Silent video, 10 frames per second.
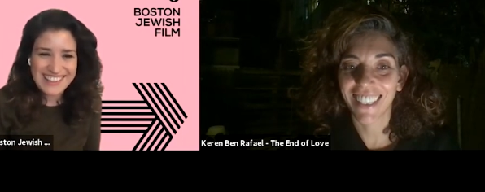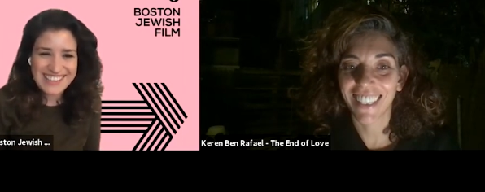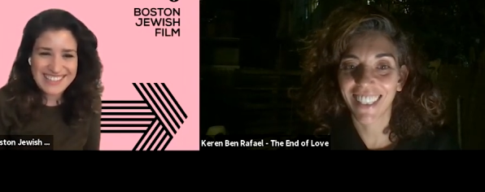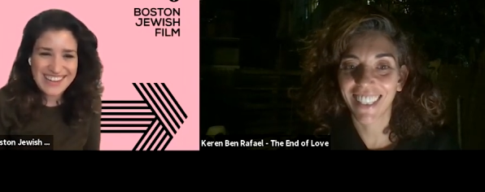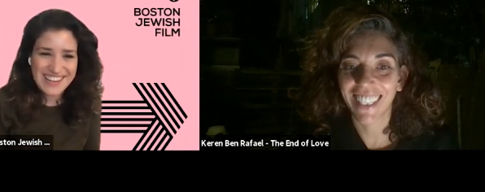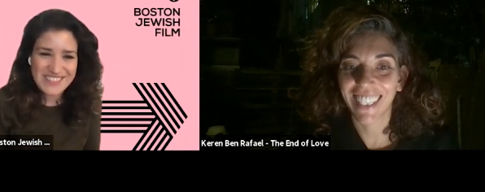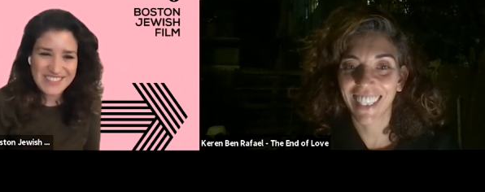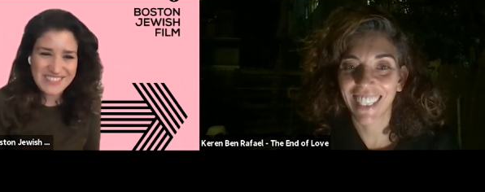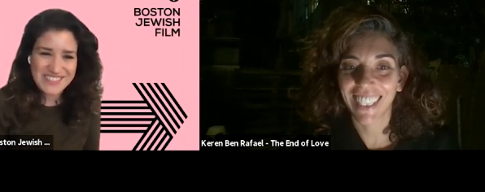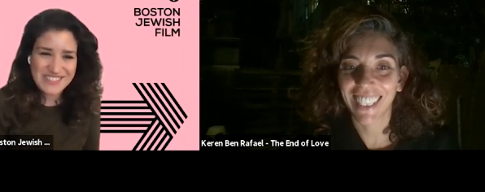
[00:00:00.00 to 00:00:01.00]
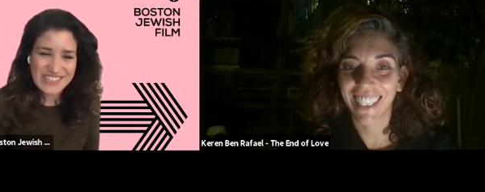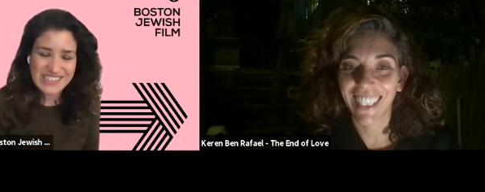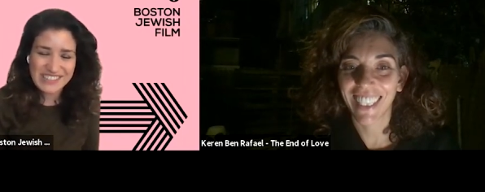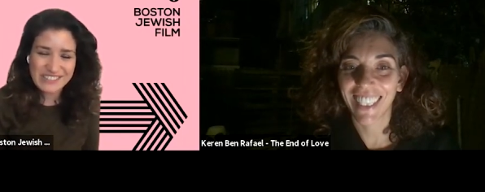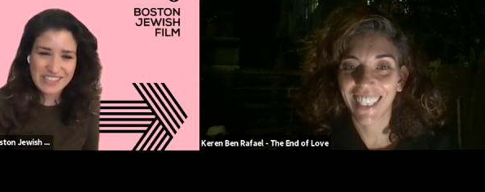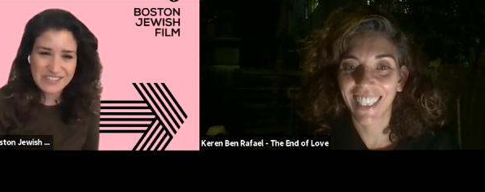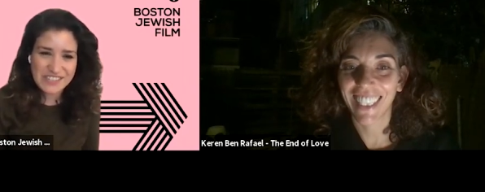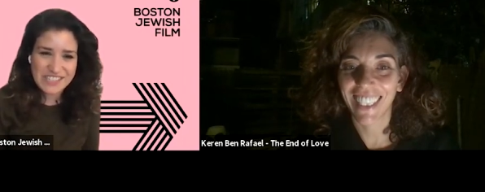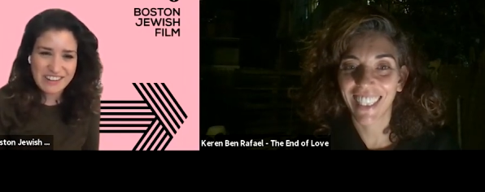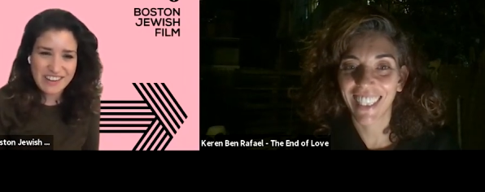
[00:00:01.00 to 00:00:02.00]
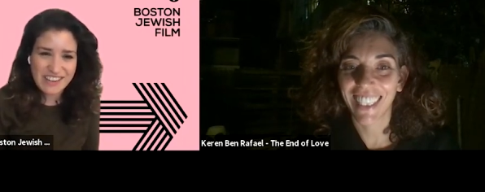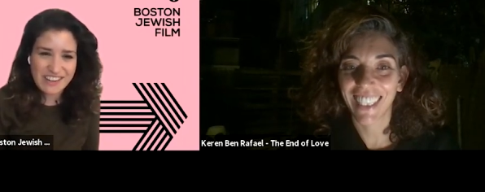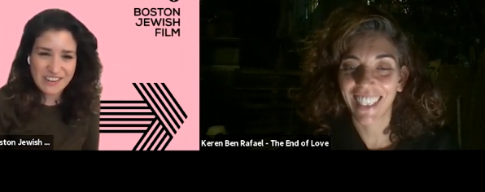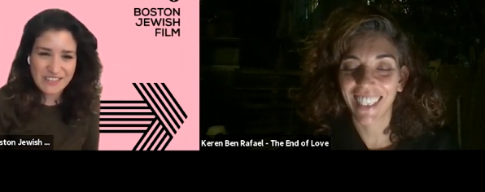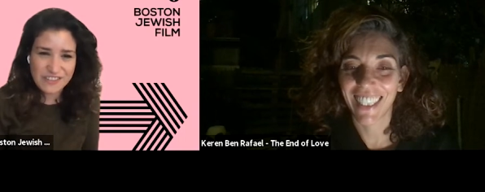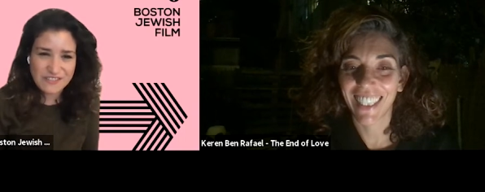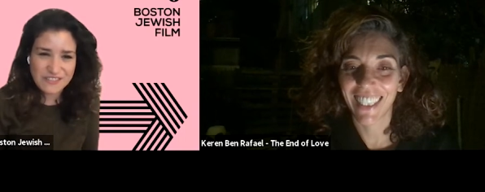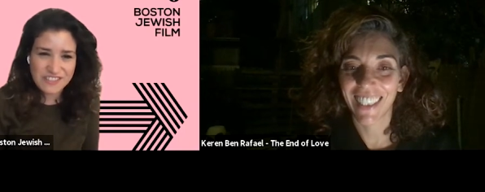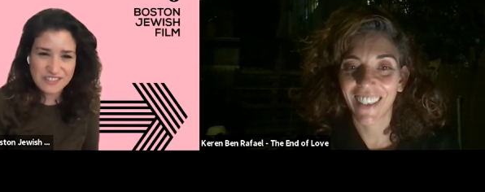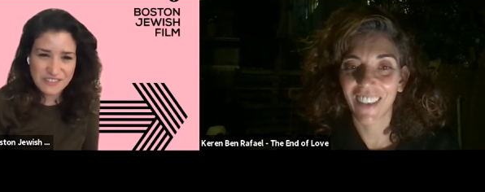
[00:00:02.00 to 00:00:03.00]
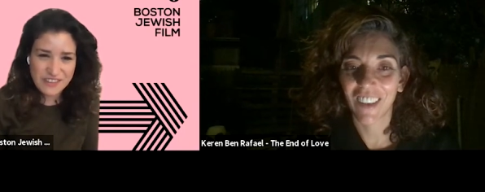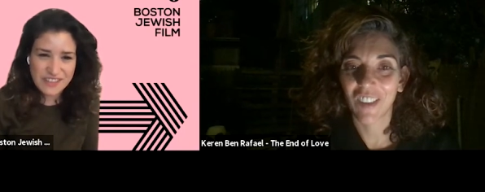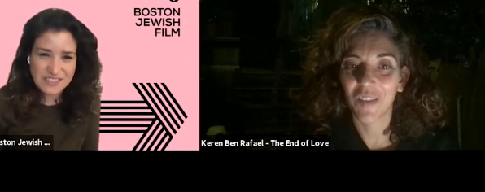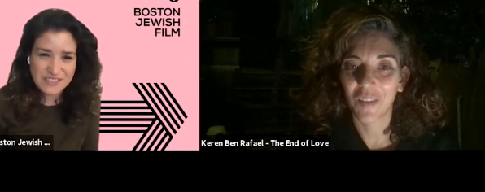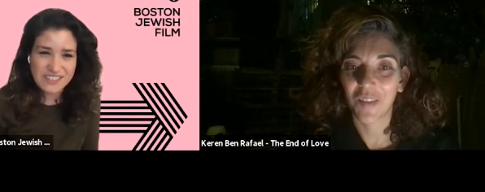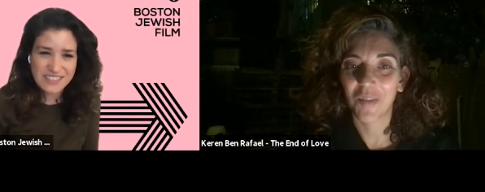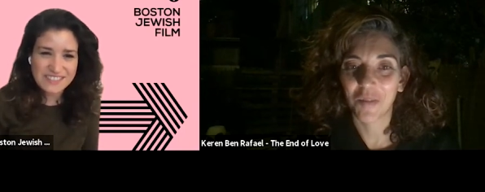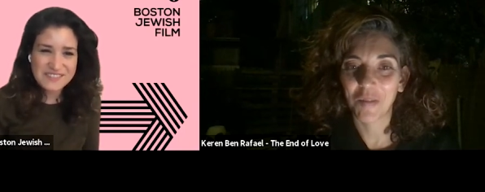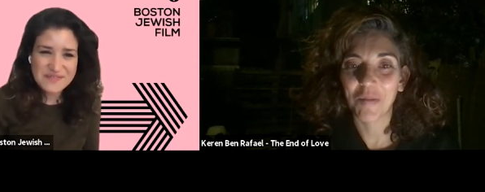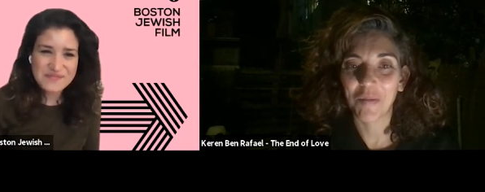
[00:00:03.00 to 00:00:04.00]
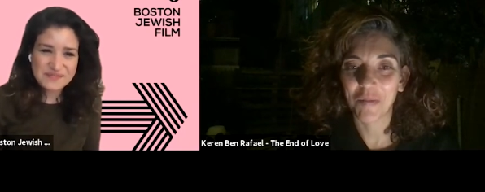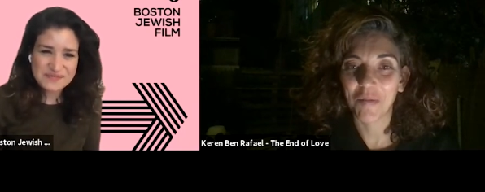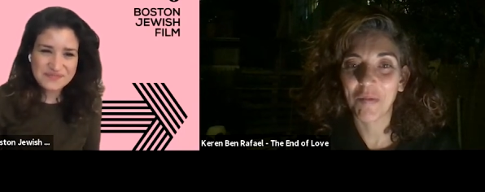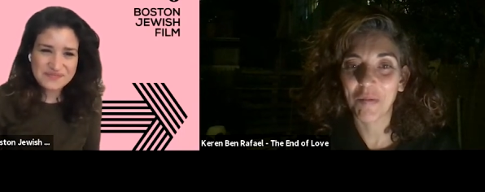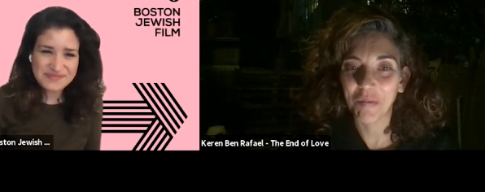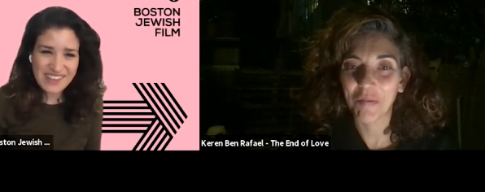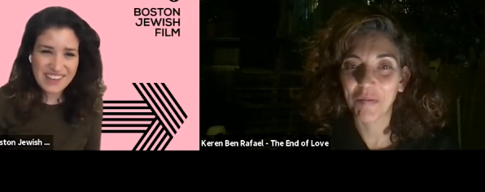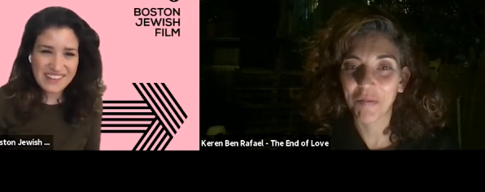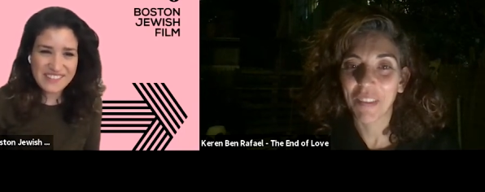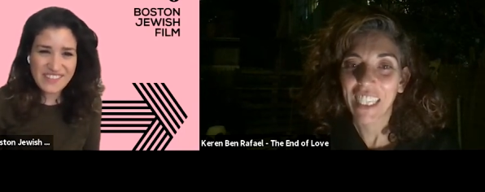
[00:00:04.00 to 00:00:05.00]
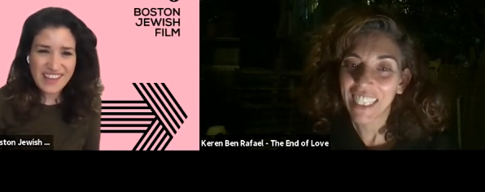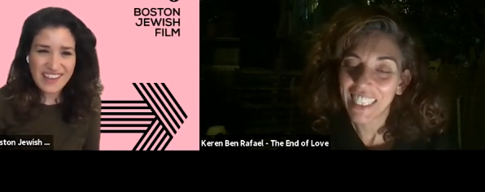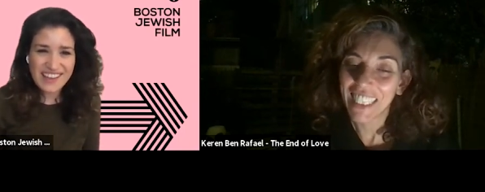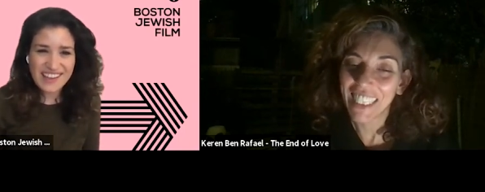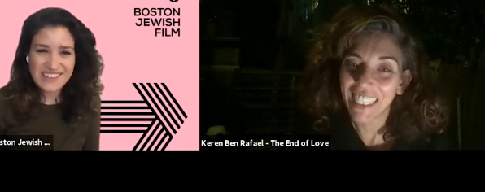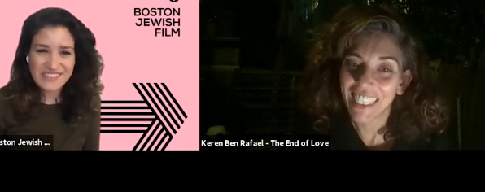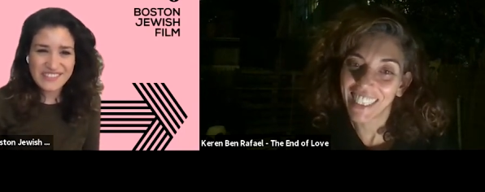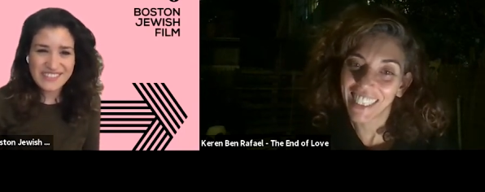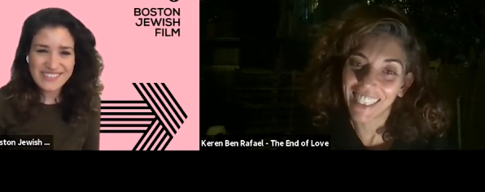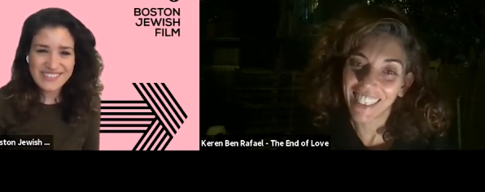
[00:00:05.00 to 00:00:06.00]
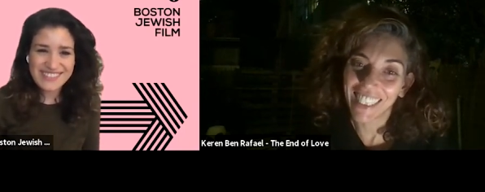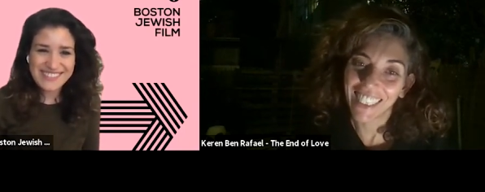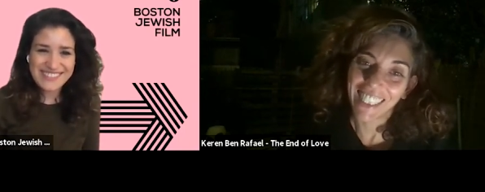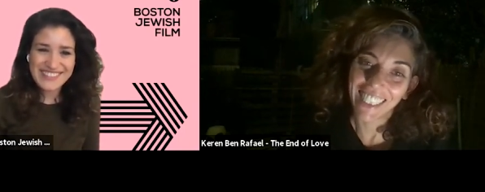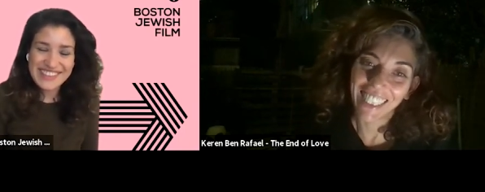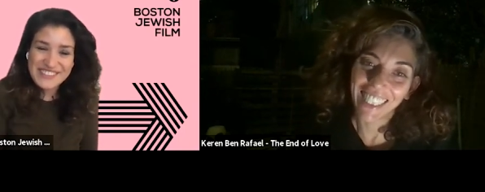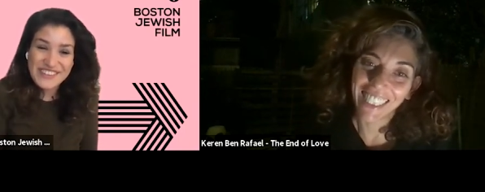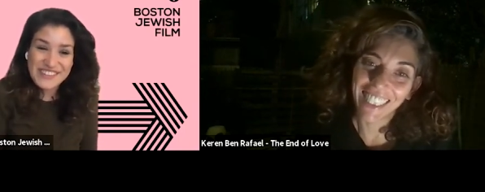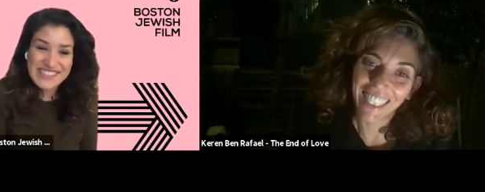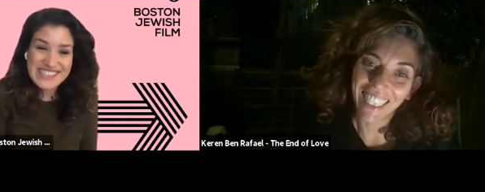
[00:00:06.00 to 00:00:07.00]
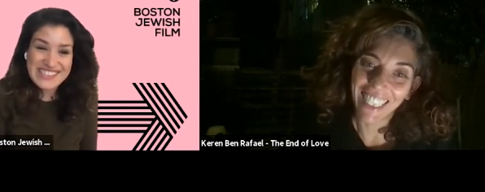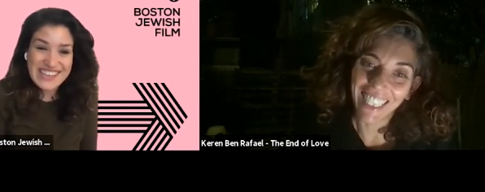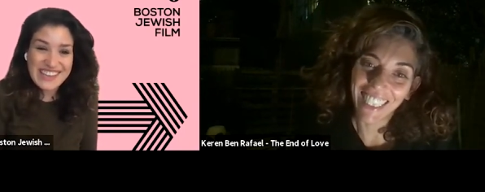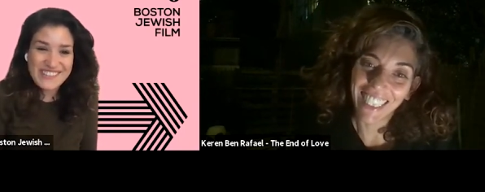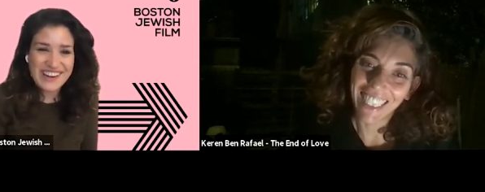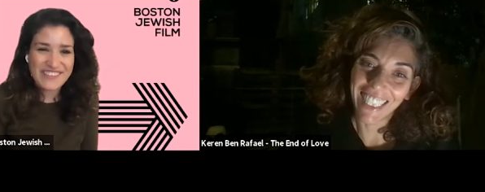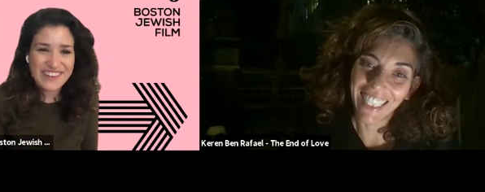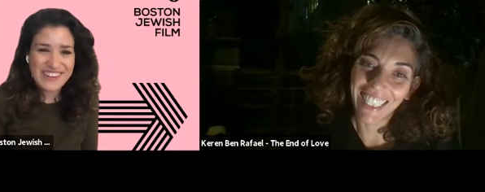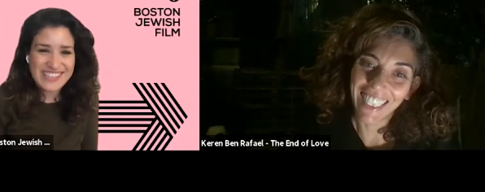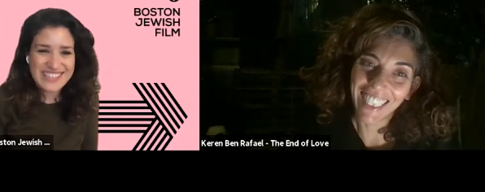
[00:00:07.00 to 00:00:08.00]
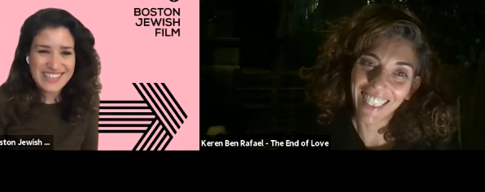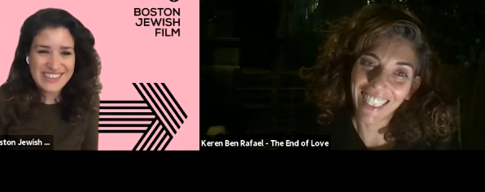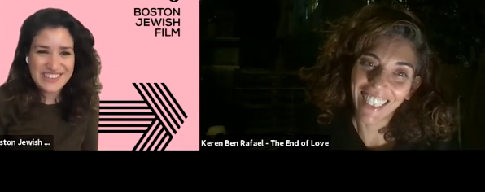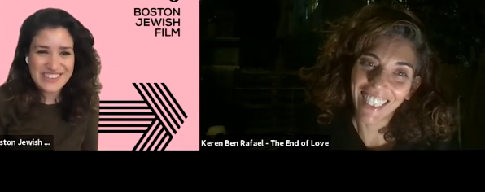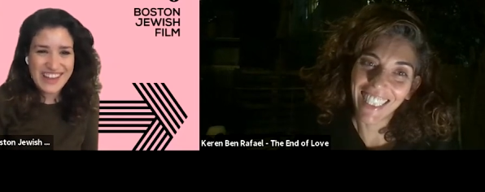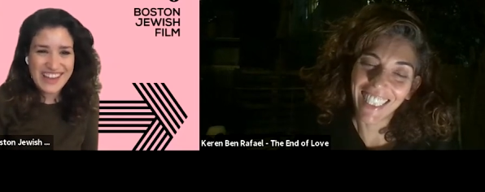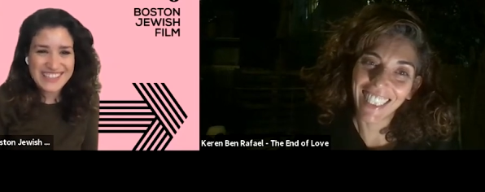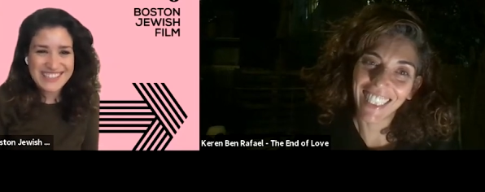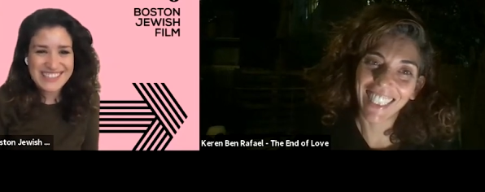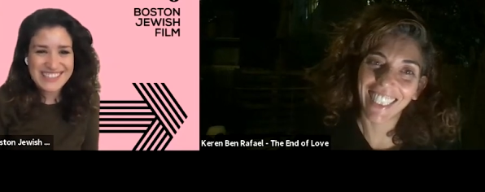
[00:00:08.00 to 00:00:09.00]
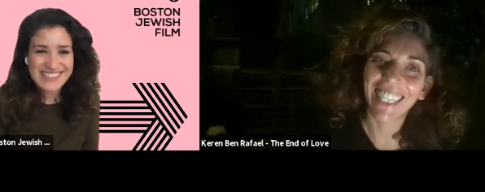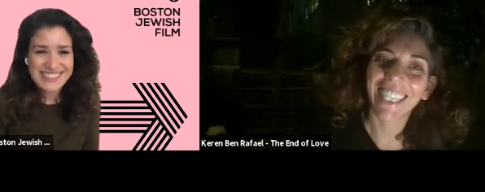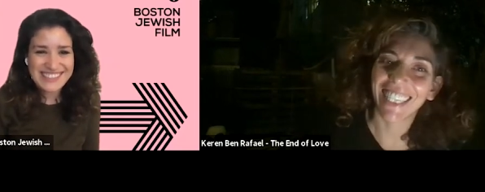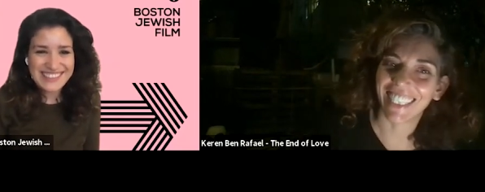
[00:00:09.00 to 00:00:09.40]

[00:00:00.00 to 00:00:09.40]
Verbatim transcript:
Speaker 1: in this time. So it's really great to be sharing it in our first virtual festival, um, and we look forward to seeing whatever it is that you do next.